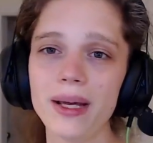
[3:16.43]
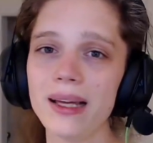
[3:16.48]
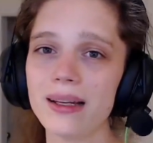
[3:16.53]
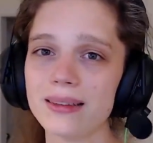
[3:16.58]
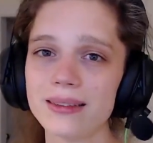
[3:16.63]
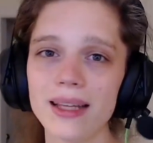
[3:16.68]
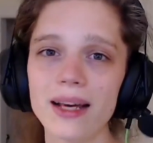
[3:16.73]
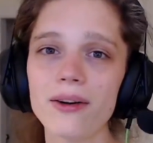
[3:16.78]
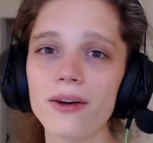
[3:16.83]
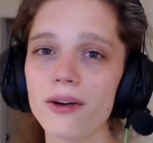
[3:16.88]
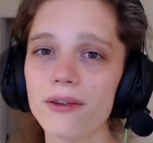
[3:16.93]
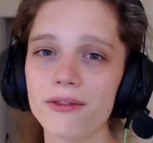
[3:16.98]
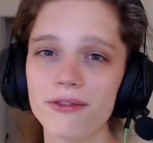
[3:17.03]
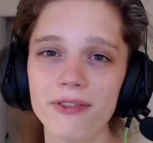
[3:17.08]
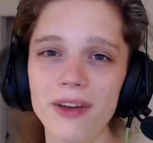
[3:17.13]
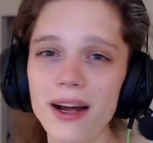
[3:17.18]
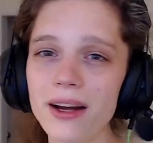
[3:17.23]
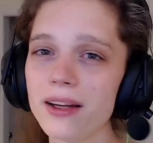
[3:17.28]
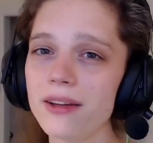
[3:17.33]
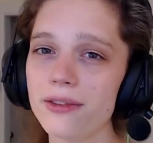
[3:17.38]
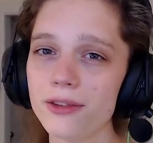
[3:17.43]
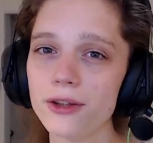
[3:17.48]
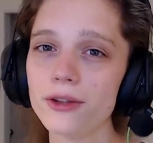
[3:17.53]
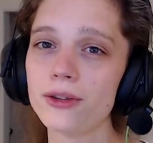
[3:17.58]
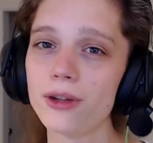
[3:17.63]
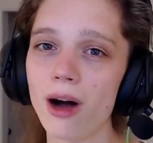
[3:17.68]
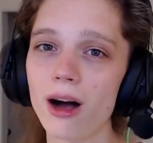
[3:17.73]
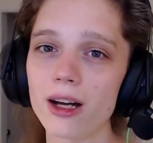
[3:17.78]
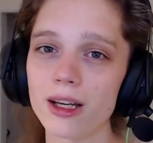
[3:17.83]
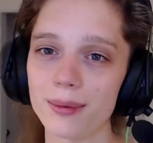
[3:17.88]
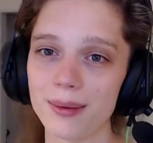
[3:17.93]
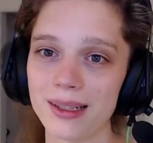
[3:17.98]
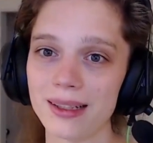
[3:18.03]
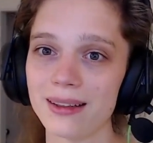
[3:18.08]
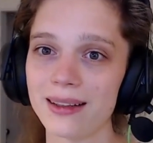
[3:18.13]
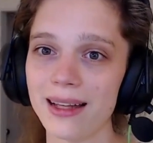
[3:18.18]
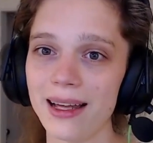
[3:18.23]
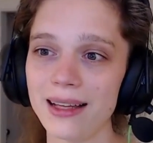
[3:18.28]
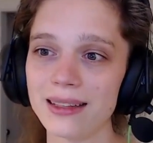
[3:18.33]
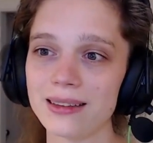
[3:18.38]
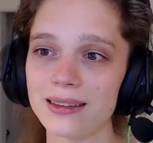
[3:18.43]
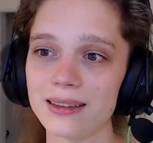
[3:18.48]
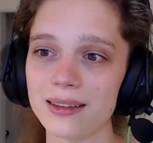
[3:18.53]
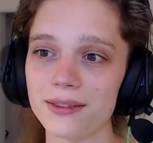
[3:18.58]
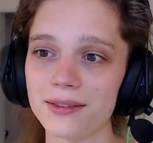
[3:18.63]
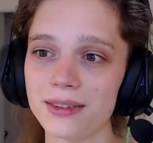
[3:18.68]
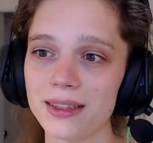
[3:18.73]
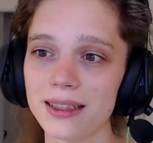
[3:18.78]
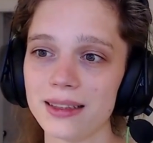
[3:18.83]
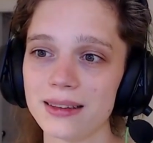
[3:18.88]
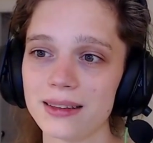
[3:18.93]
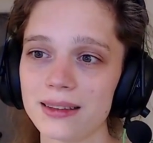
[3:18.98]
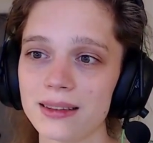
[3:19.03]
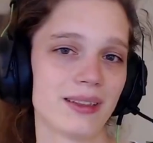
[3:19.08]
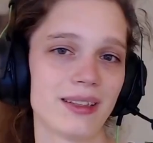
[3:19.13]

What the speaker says: there are very few documented cases of this.